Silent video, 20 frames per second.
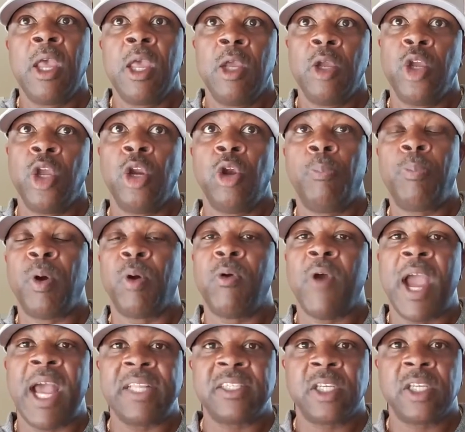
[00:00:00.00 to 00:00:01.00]
you know,
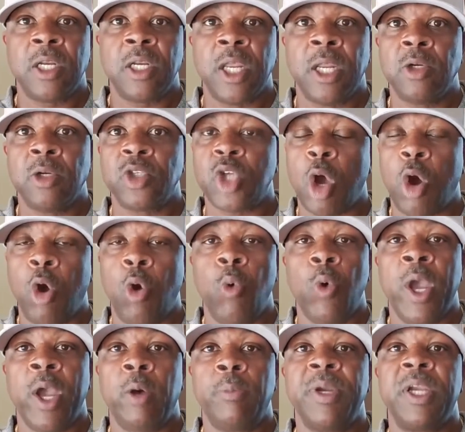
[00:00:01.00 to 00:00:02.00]
procrastinators, oh
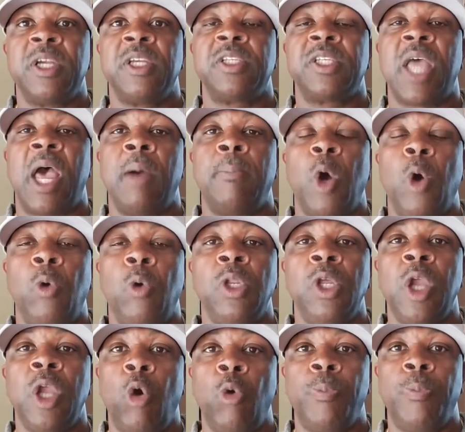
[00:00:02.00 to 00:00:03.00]
well, because I'm
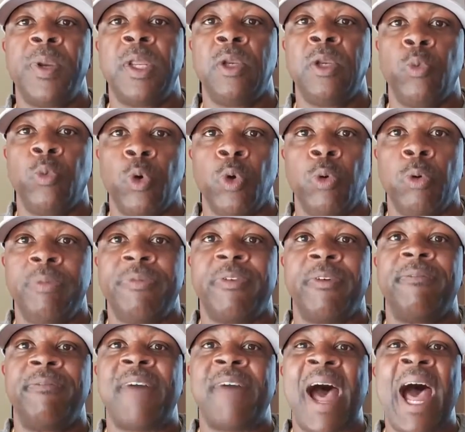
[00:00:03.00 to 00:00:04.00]
only opening the room for
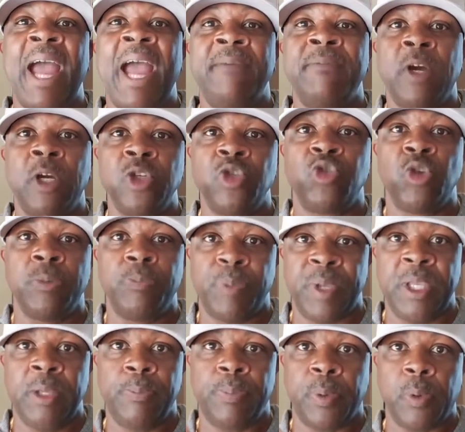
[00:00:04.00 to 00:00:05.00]
500
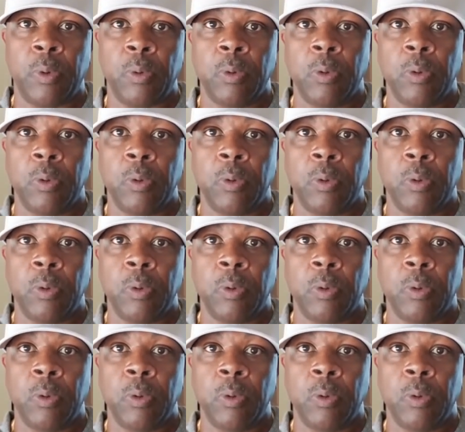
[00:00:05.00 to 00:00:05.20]
people.